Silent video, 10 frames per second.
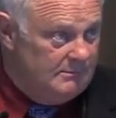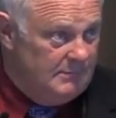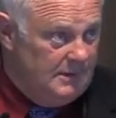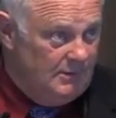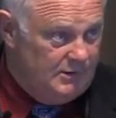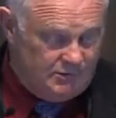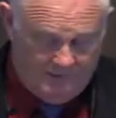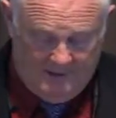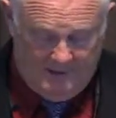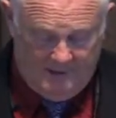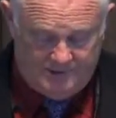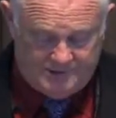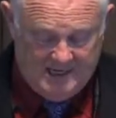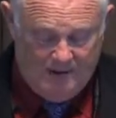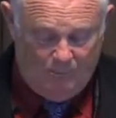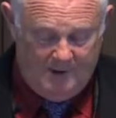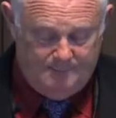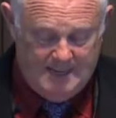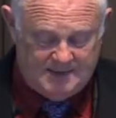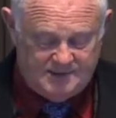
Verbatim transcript: you know, you try to understand what it meant